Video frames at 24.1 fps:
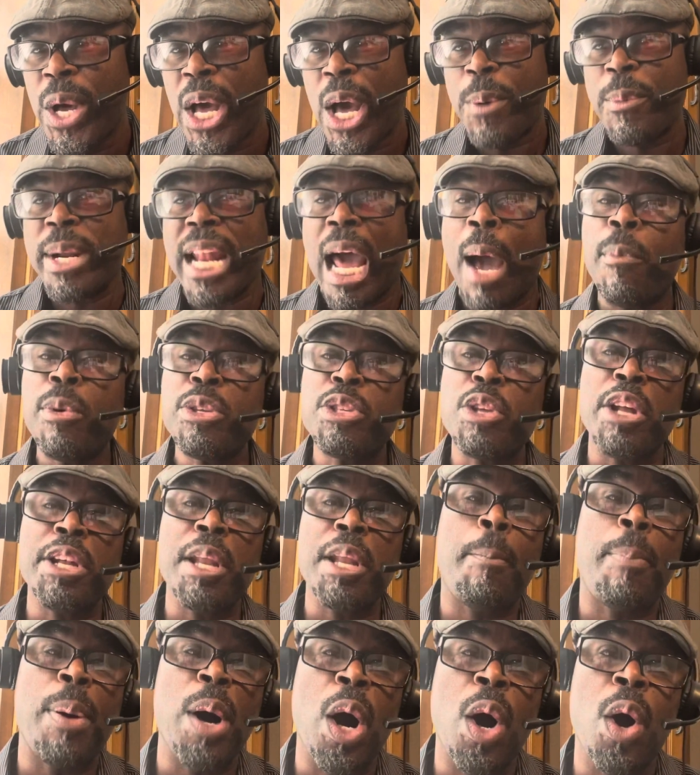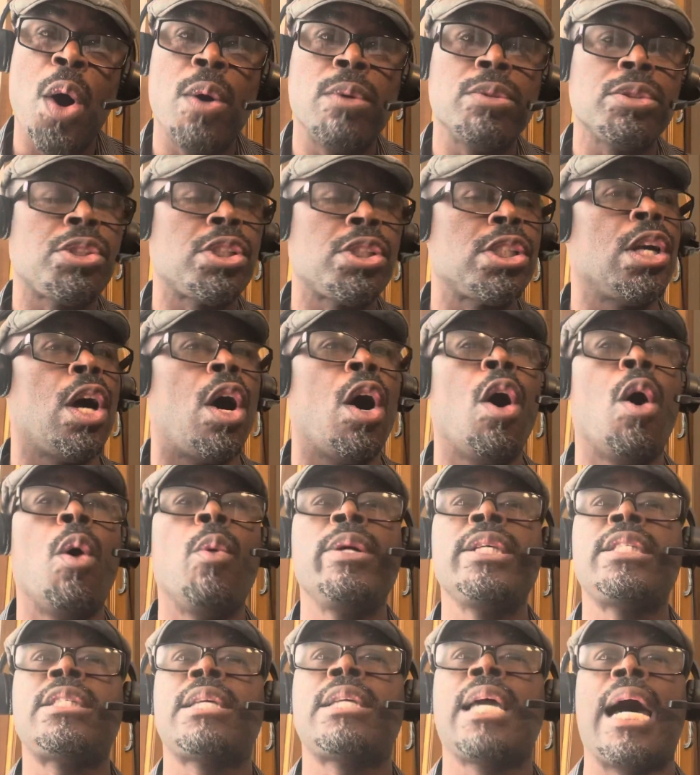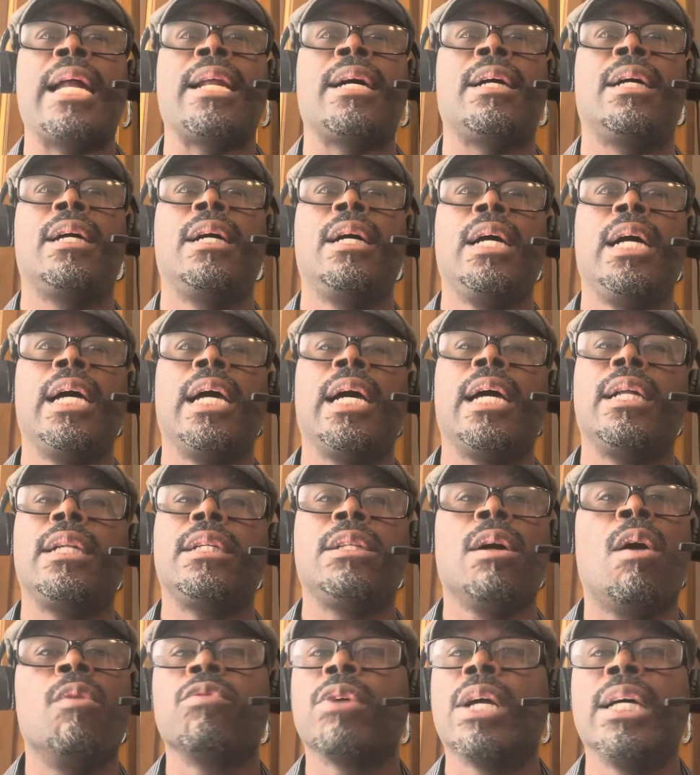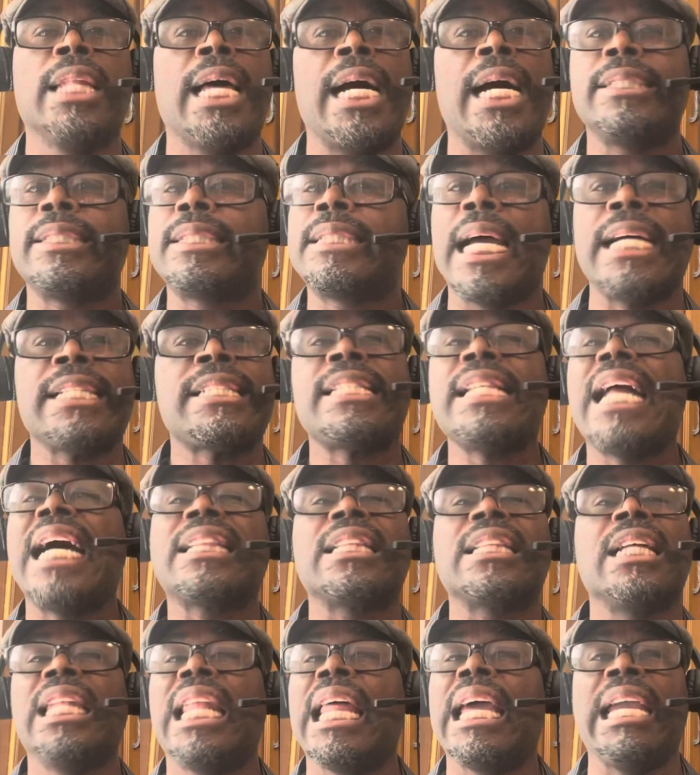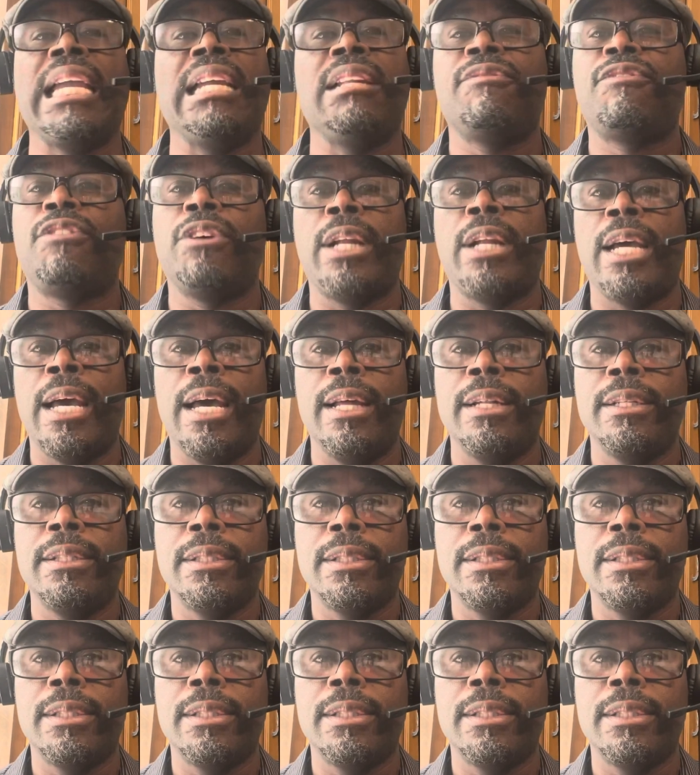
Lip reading: When I was on the pole, she always don't realize that's not the lane for that.